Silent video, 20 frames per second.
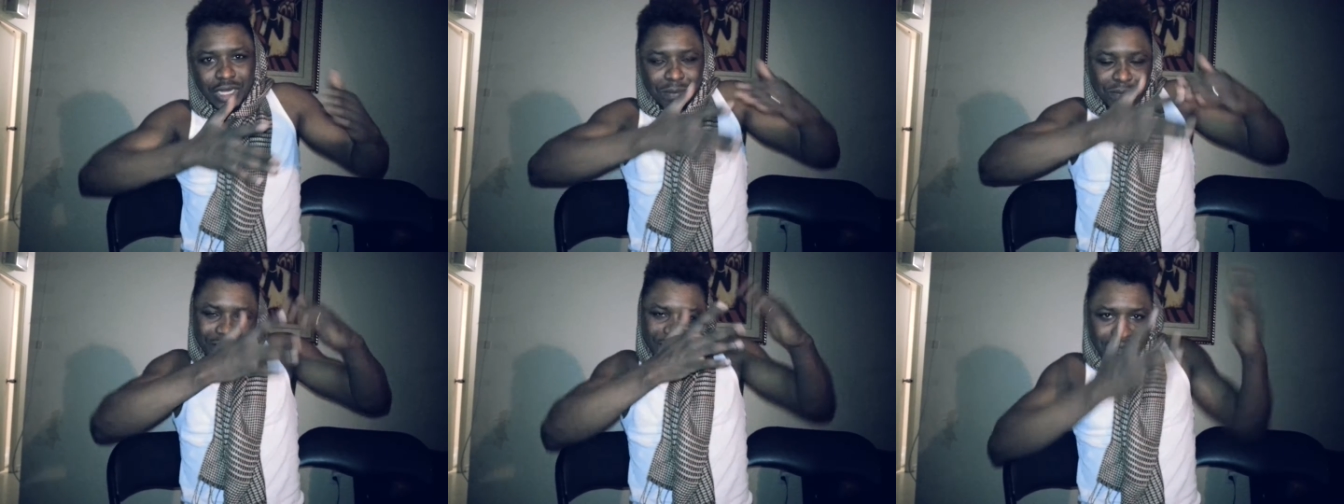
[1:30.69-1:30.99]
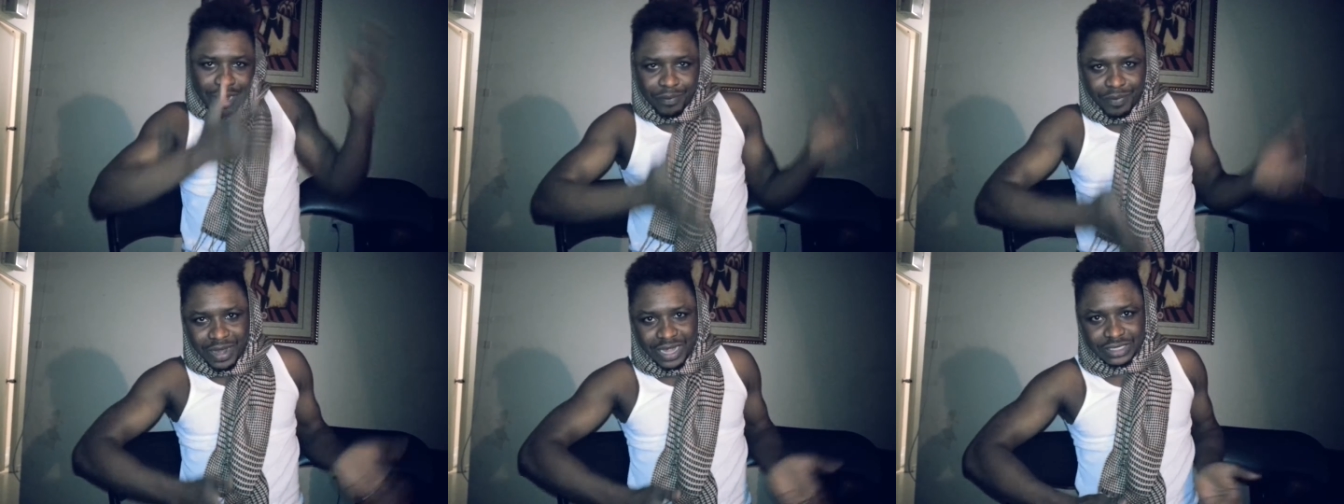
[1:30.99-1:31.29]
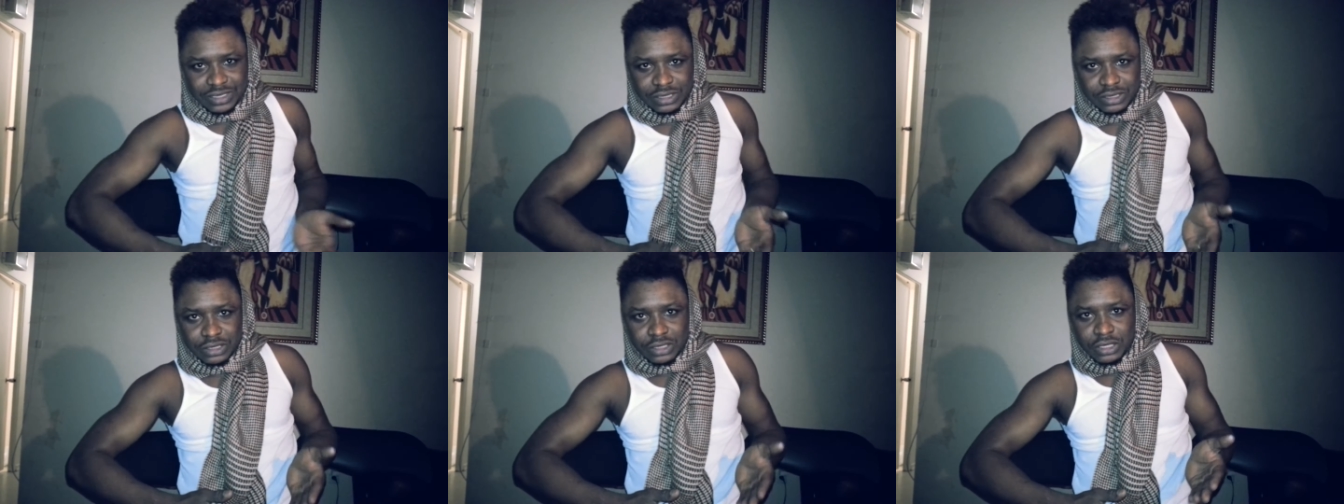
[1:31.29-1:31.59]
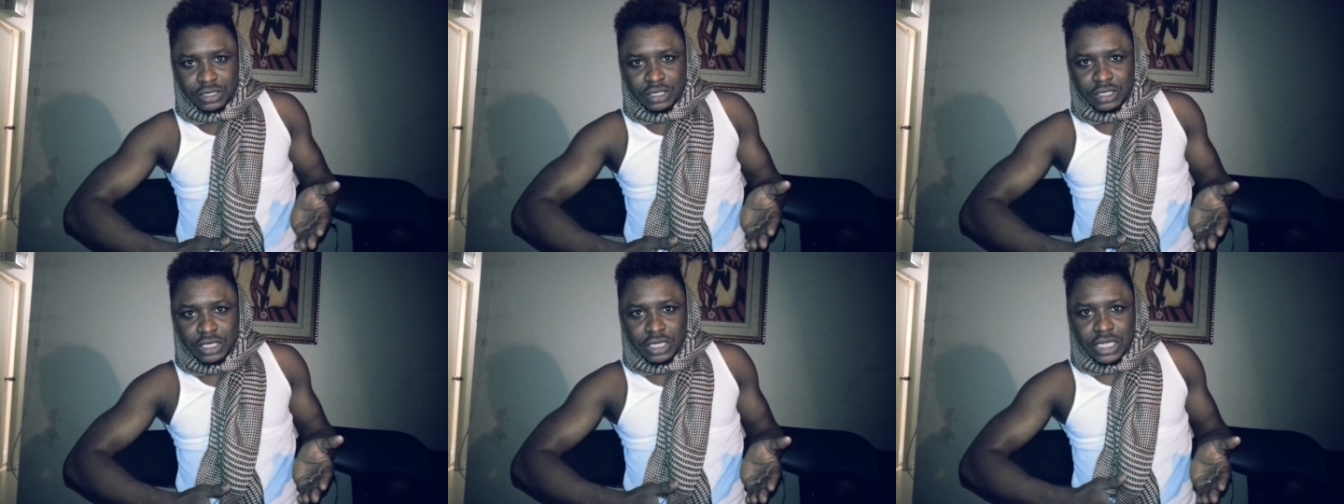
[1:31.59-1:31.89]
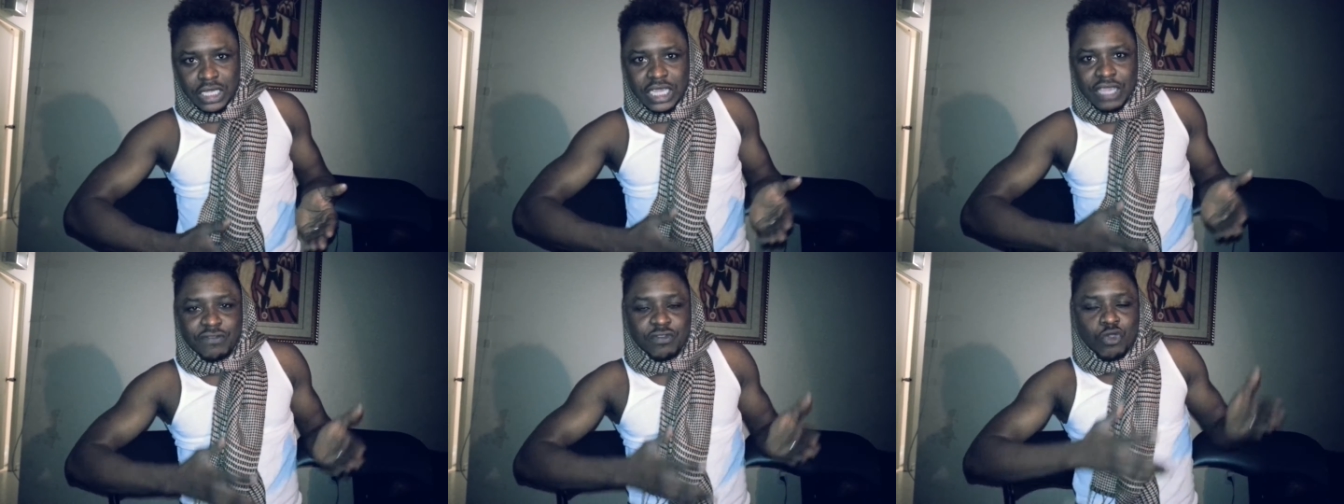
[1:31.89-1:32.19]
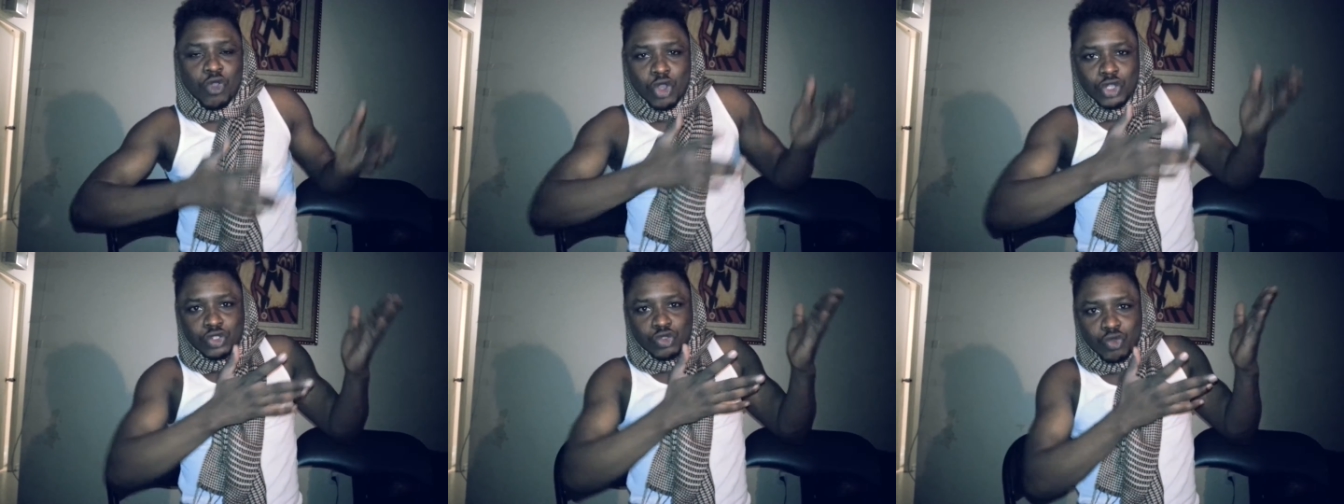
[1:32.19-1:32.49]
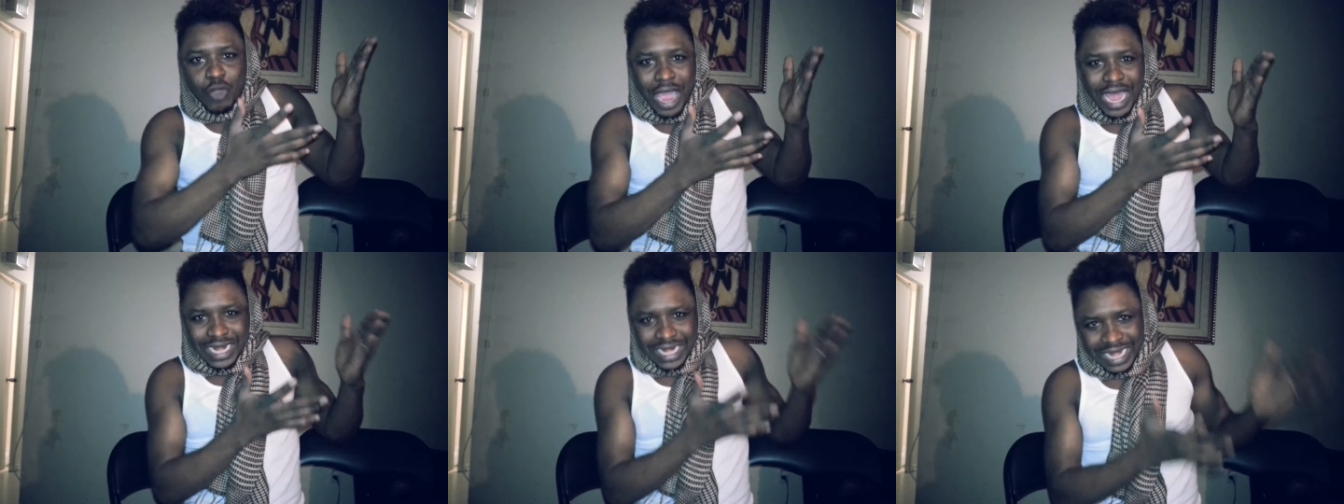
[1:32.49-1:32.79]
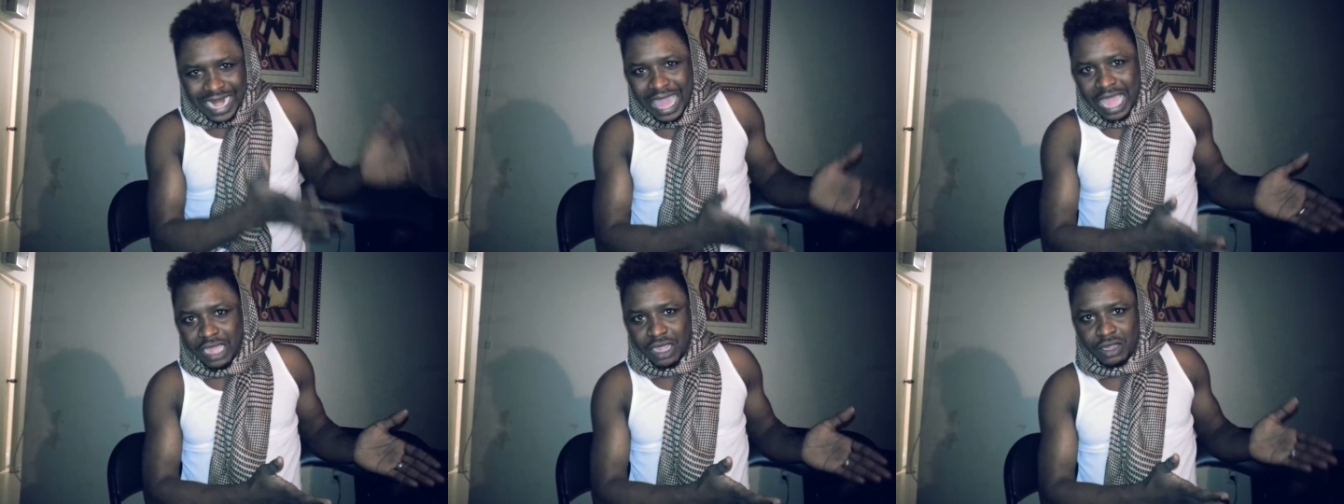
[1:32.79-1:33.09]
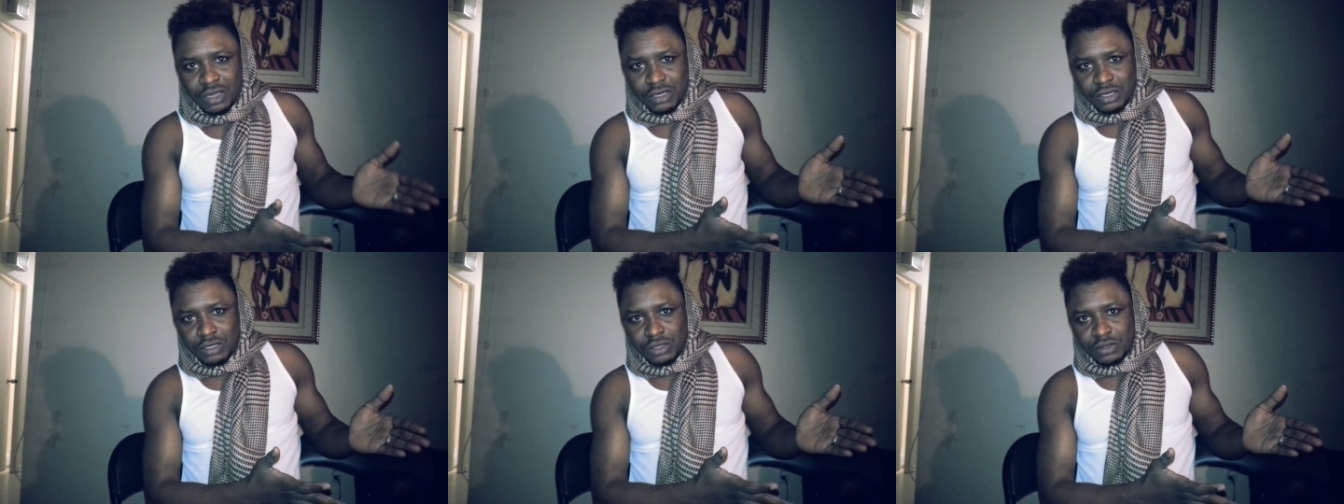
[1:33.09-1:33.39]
bigger part. If you go to Allah,